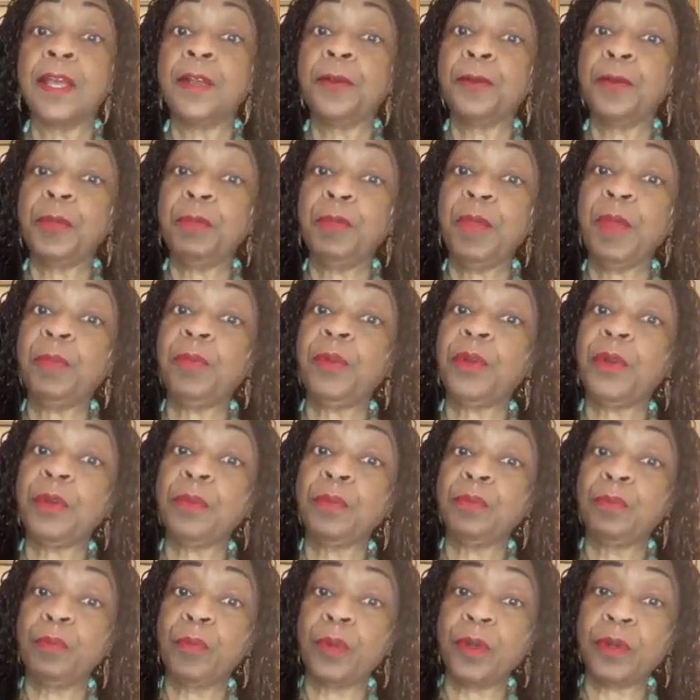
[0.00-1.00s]
Remember,
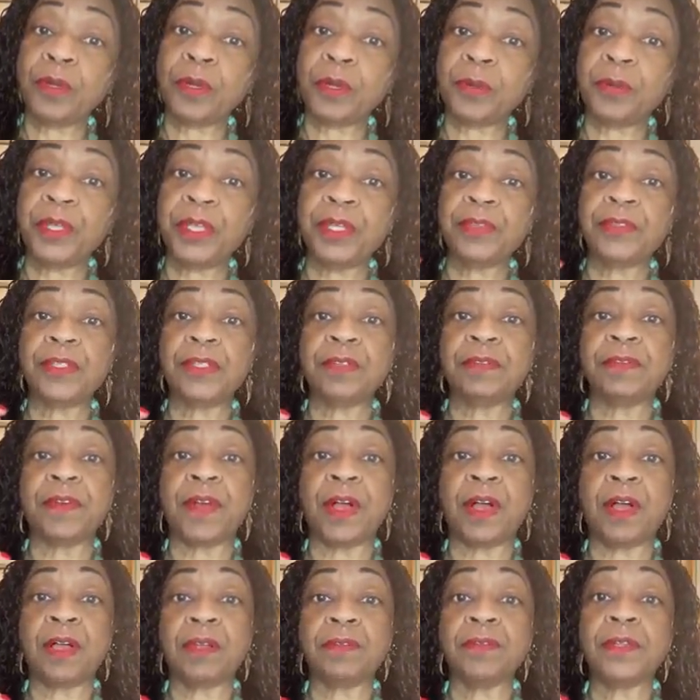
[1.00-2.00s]
Mercury is
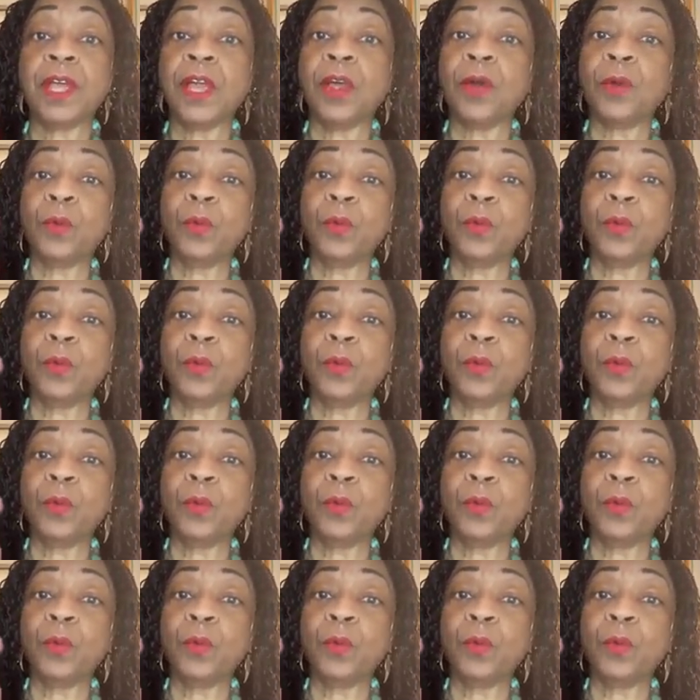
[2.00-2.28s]
involved